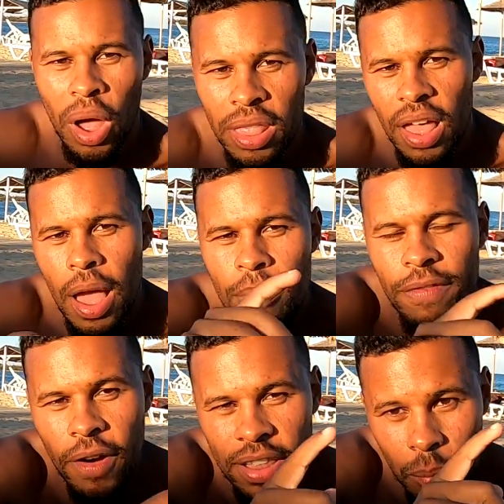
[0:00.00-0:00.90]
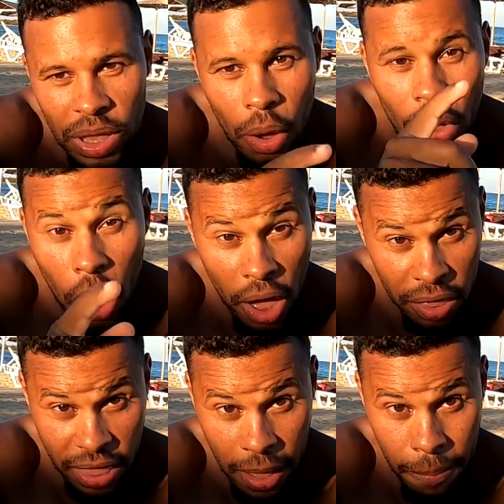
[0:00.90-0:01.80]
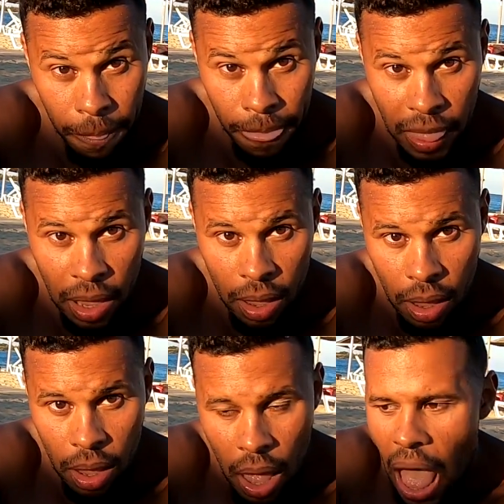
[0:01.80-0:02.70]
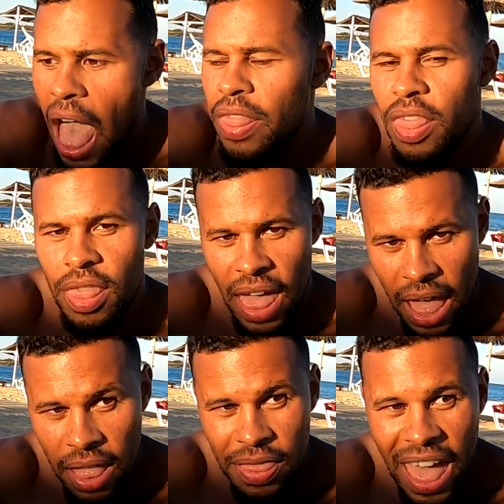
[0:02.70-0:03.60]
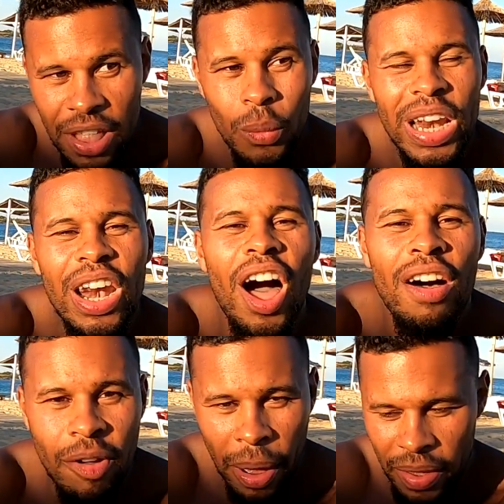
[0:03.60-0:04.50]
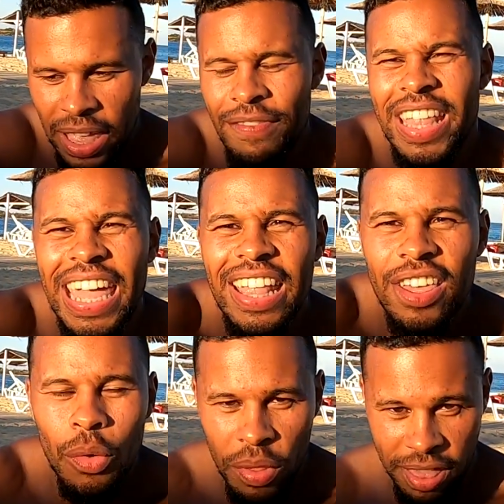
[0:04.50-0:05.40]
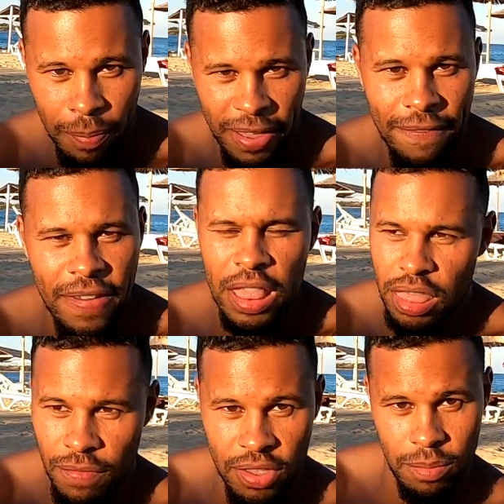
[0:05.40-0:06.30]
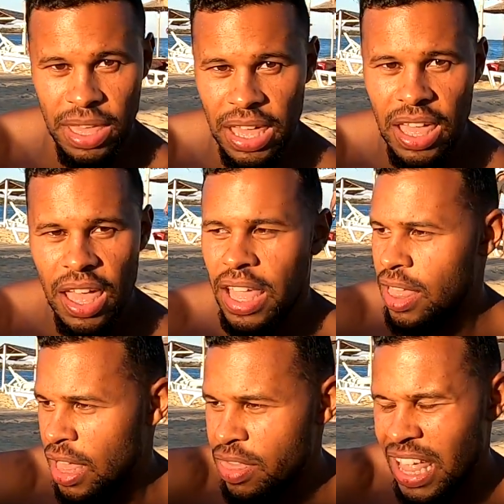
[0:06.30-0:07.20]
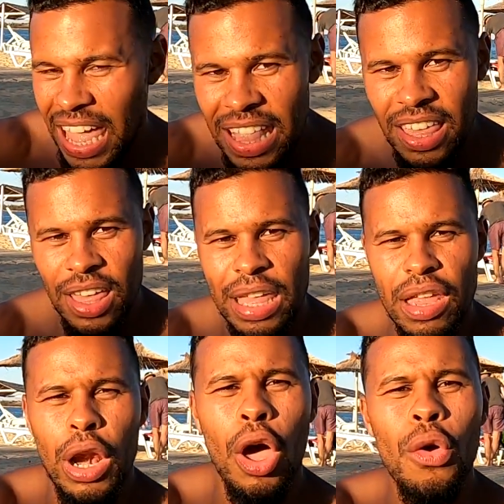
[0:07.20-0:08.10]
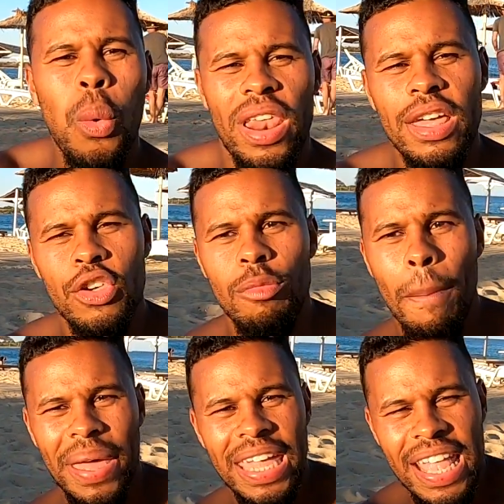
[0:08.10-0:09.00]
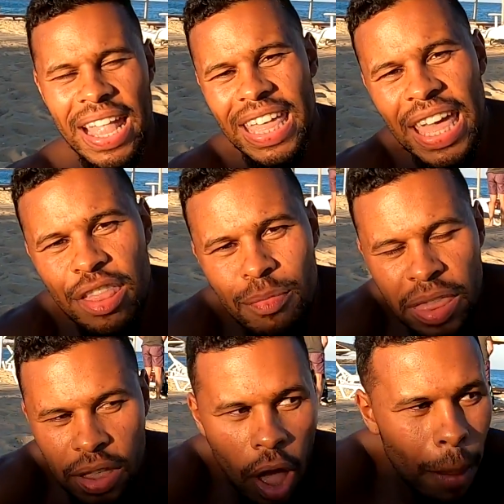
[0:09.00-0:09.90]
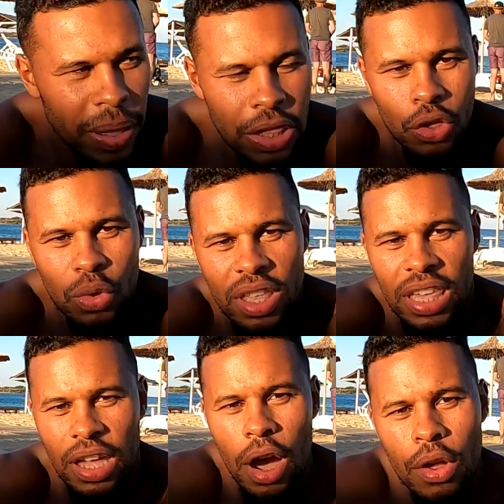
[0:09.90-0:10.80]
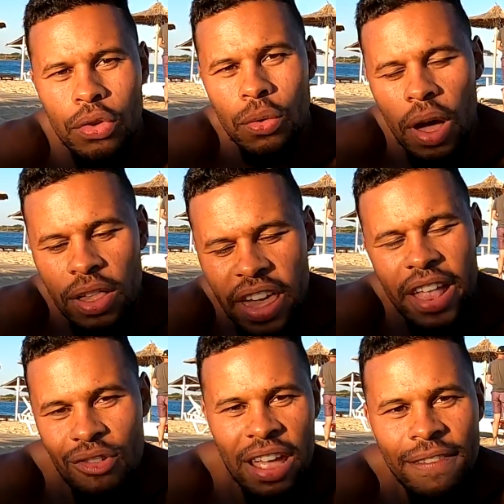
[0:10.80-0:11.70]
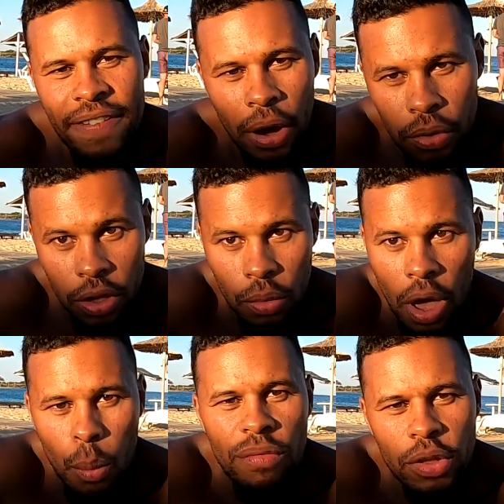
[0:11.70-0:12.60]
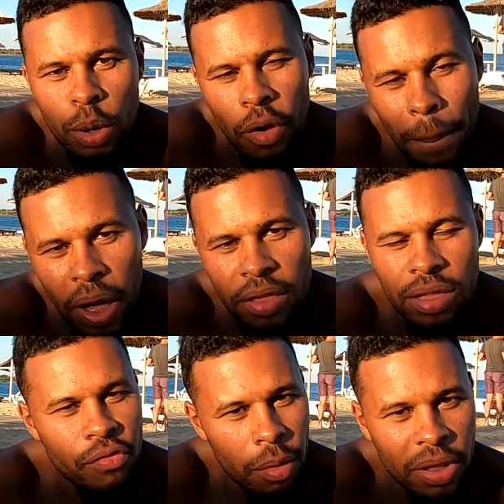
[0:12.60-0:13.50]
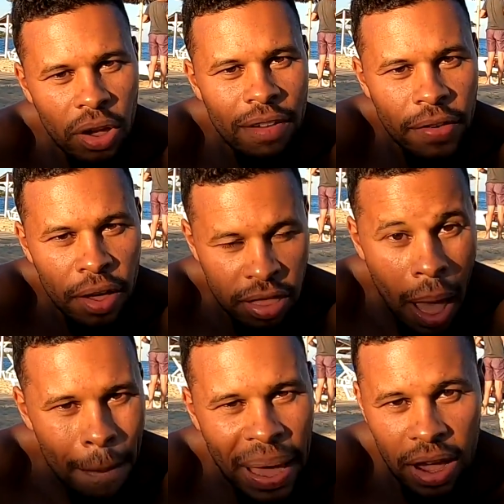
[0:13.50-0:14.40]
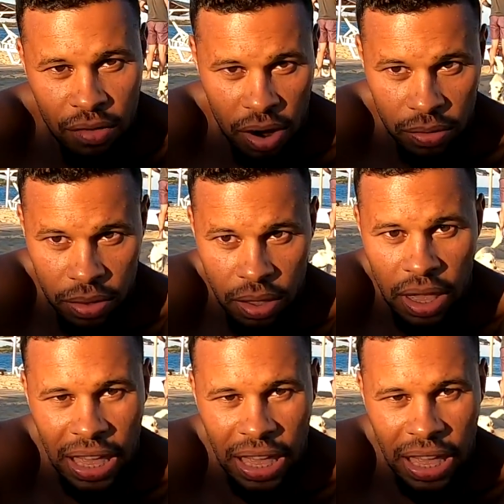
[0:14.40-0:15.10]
want providing we don't hurt them and that then we laugh about it. If an idiot wants to be offensive to me, he's an idiot, he's a low quality human being, and he has missed an opportunity to generate value with another person from a diverse background.